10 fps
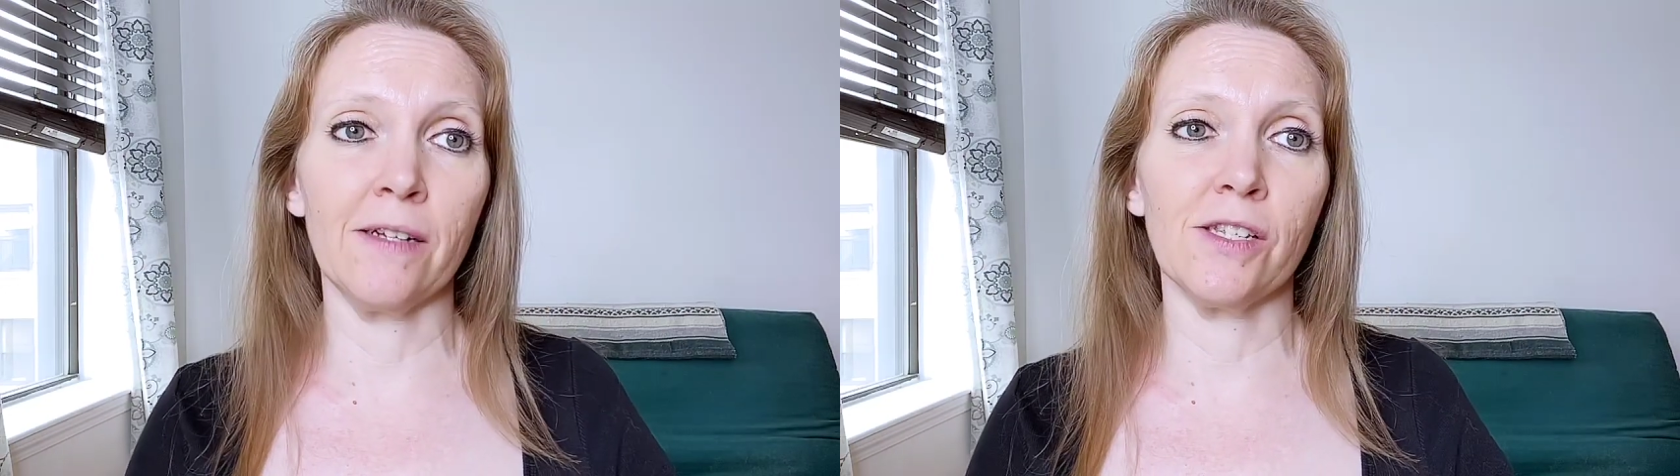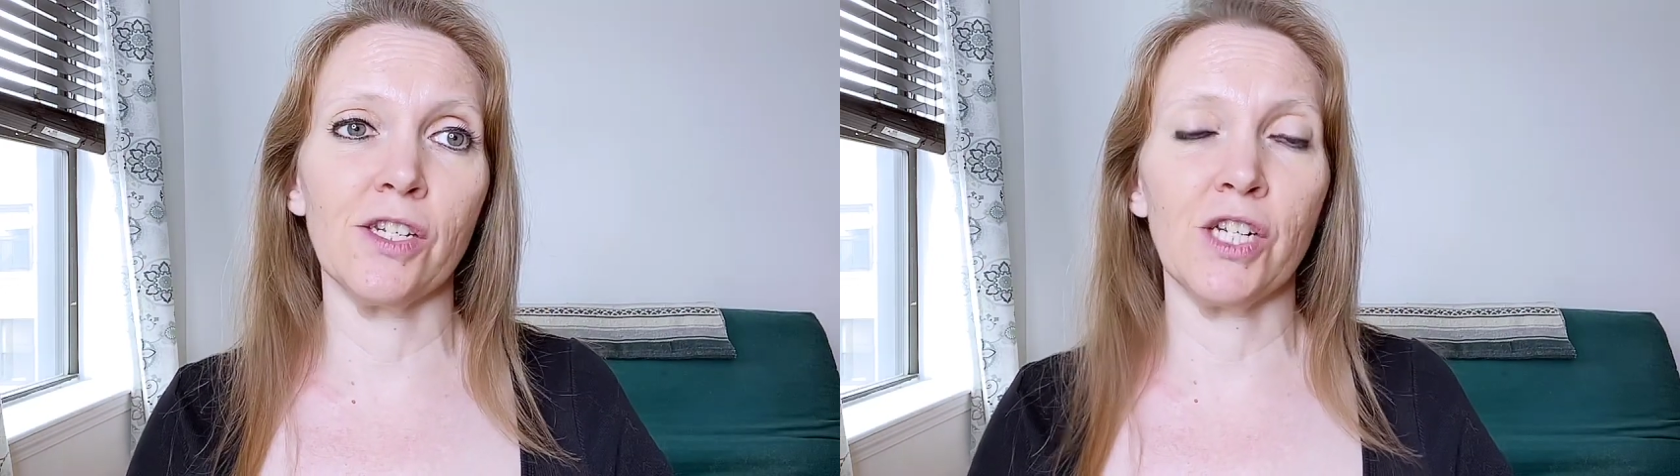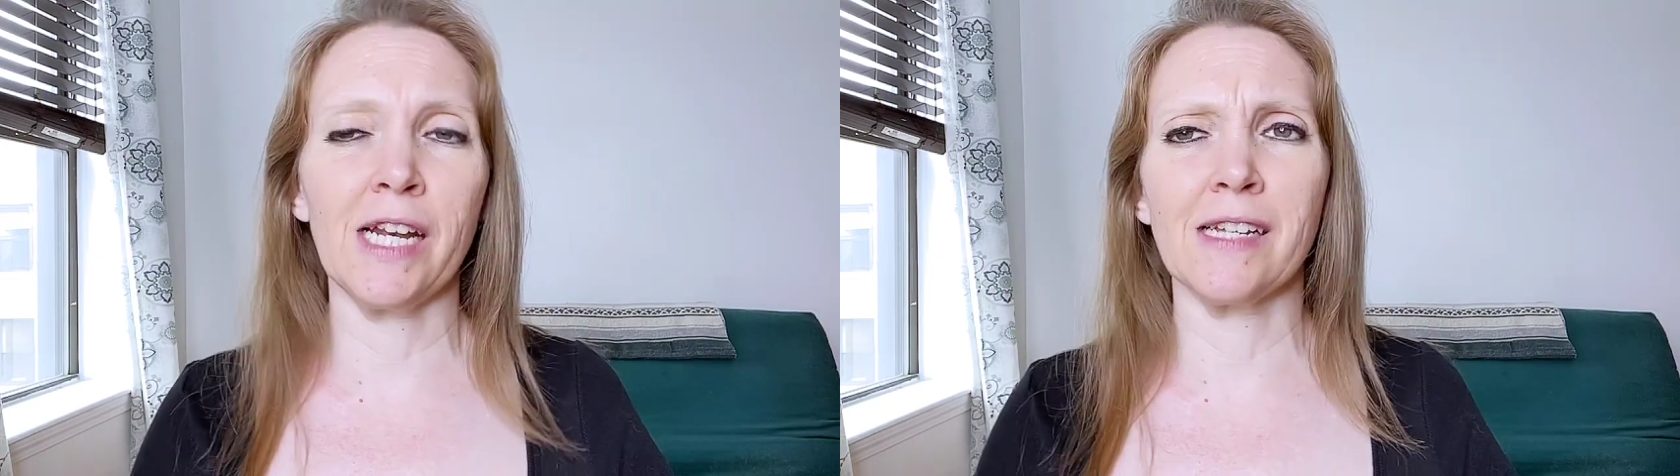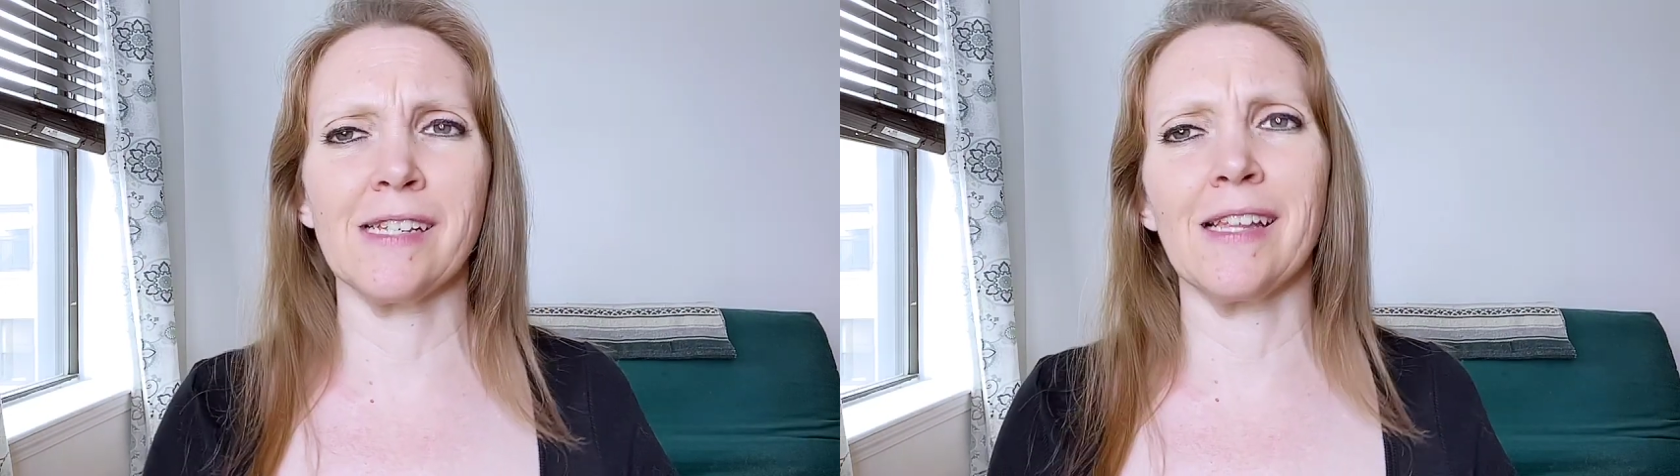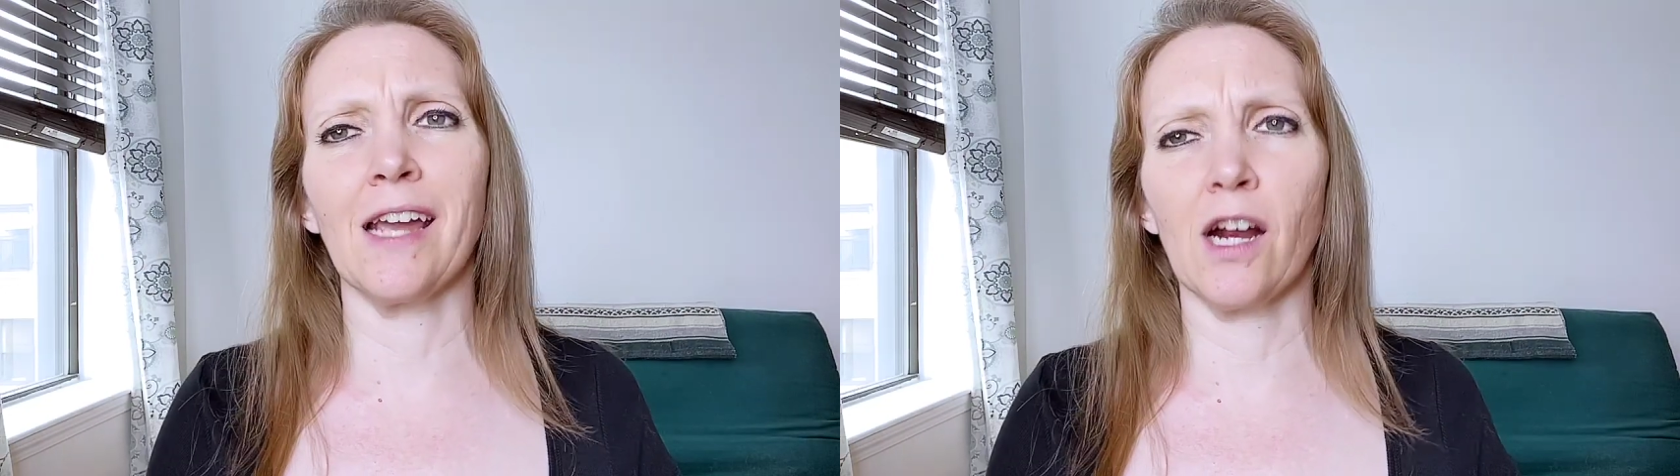And Sejanus
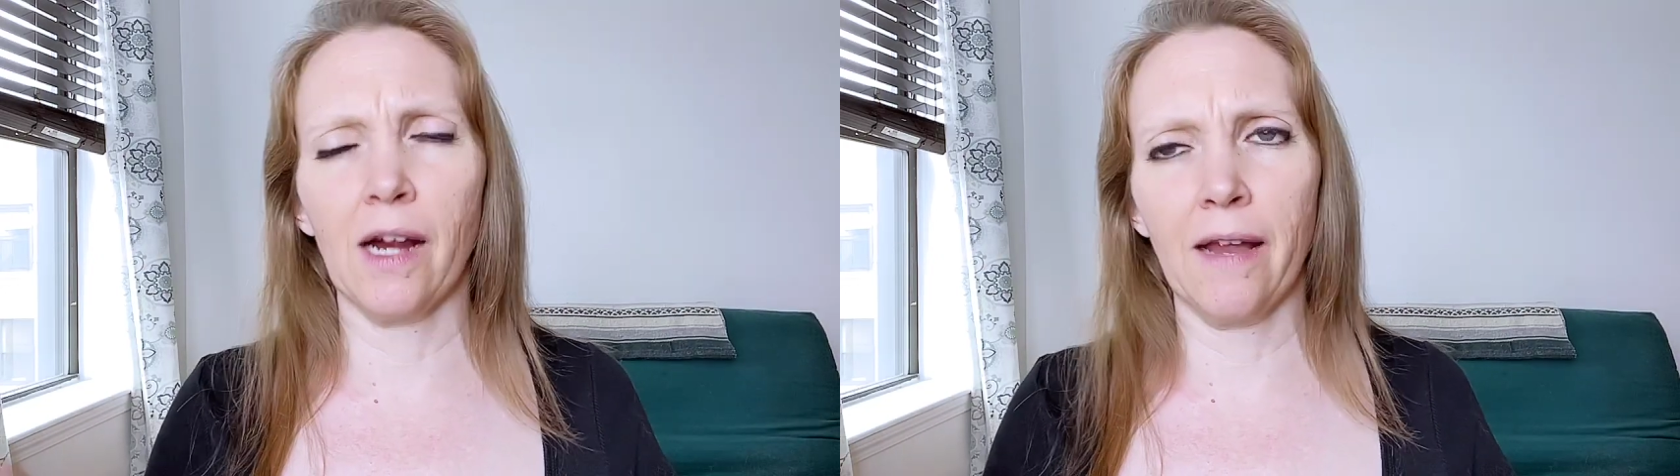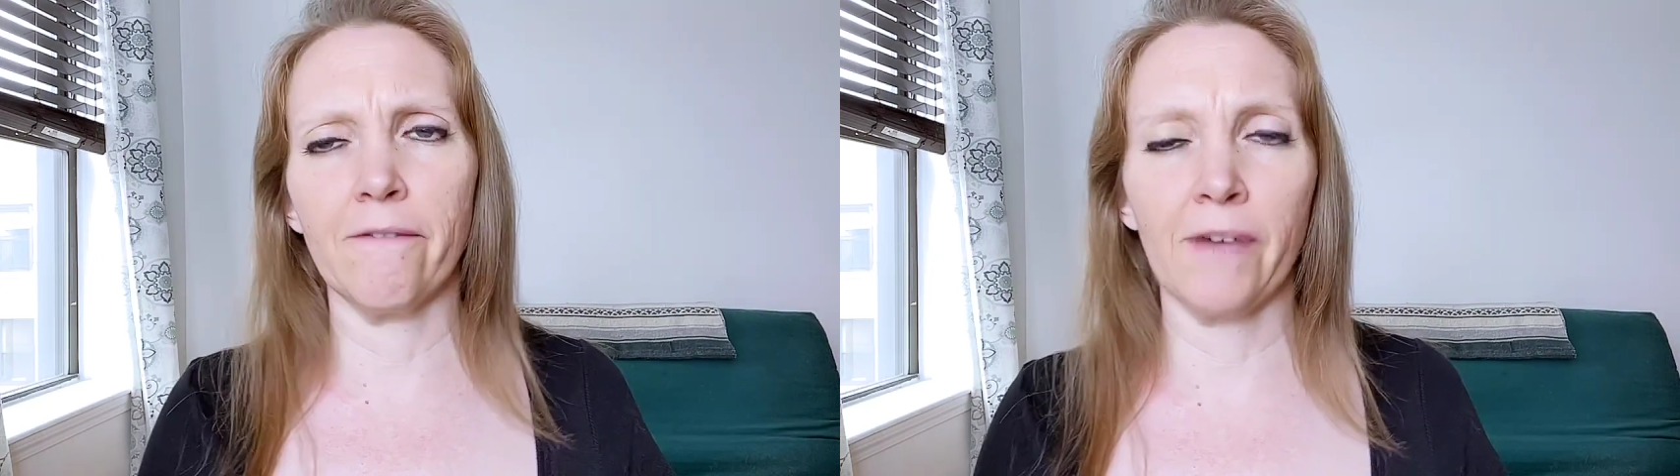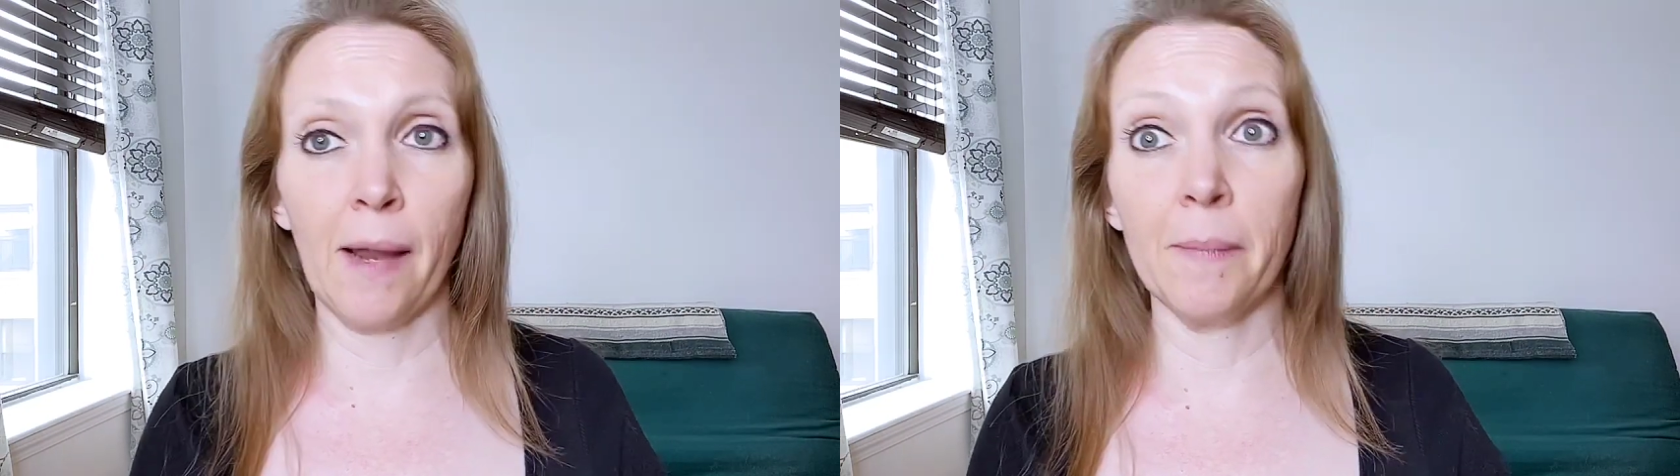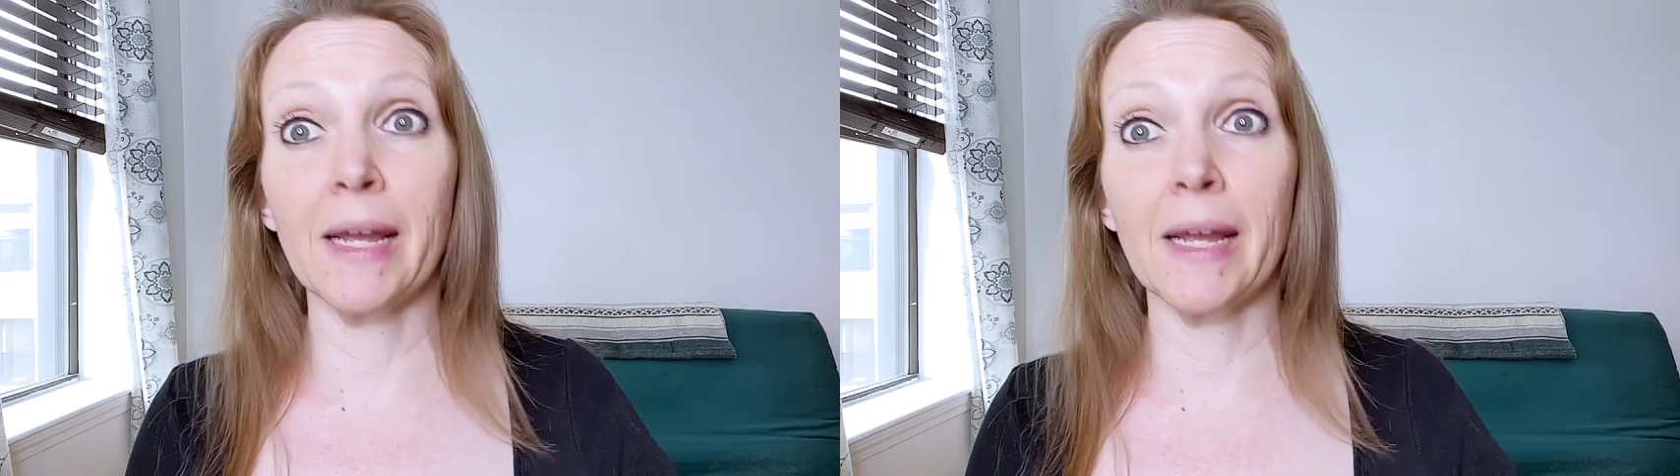is like, All right, fine,